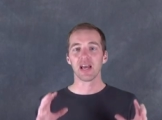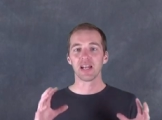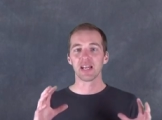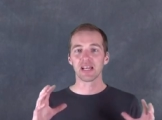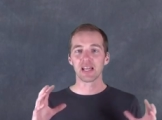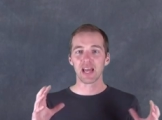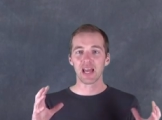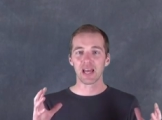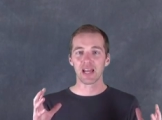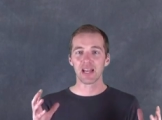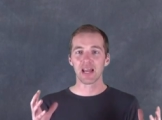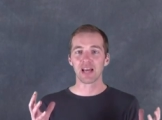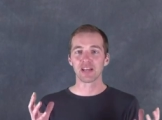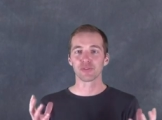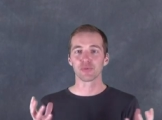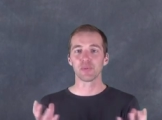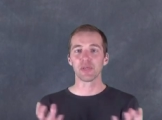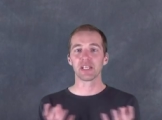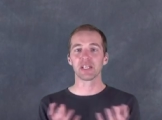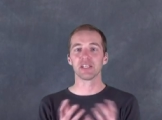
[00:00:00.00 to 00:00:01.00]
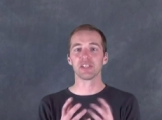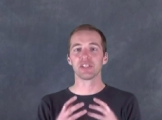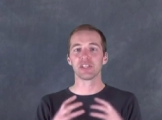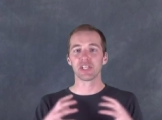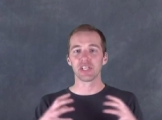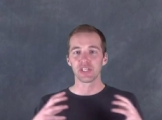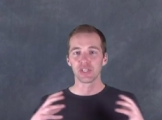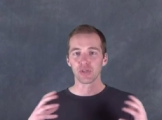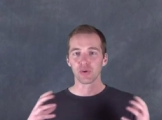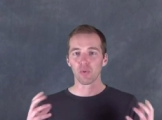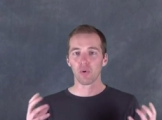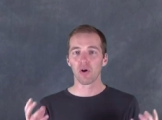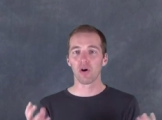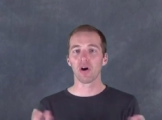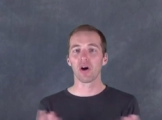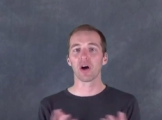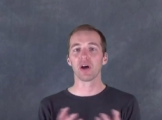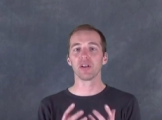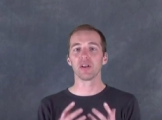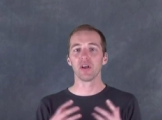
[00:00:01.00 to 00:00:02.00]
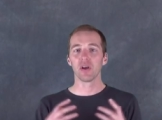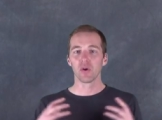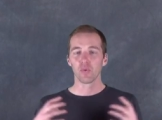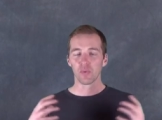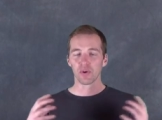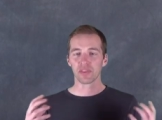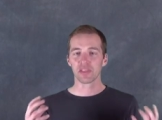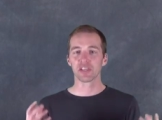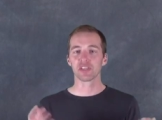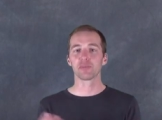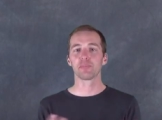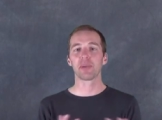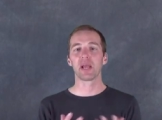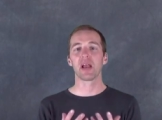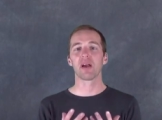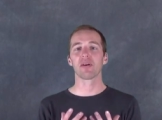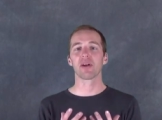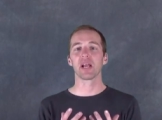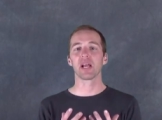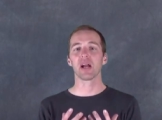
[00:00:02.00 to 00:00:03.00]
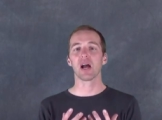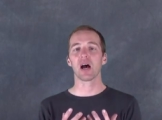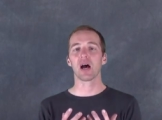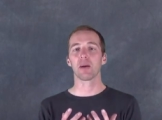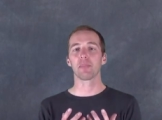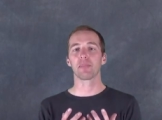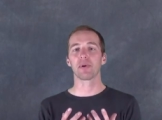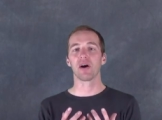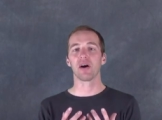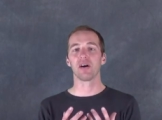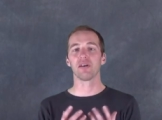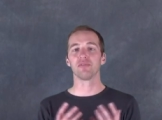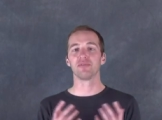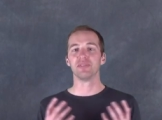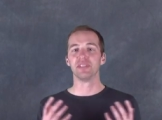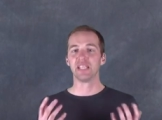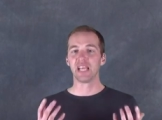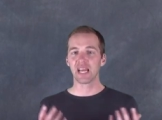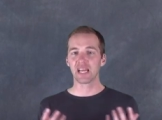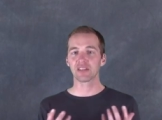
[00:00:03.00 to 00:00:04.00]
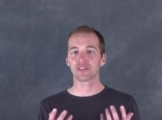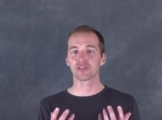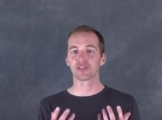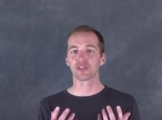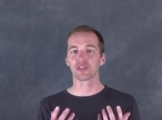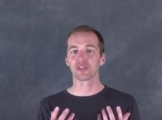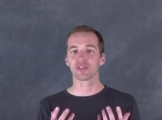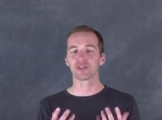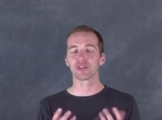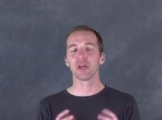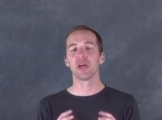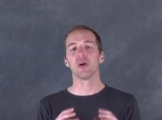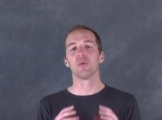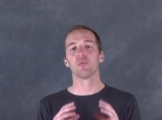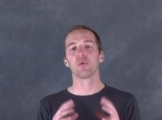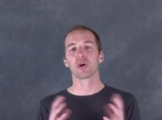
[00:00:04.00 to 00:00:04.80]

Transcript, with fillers: And again, as we continue on with this pairing up of dancers,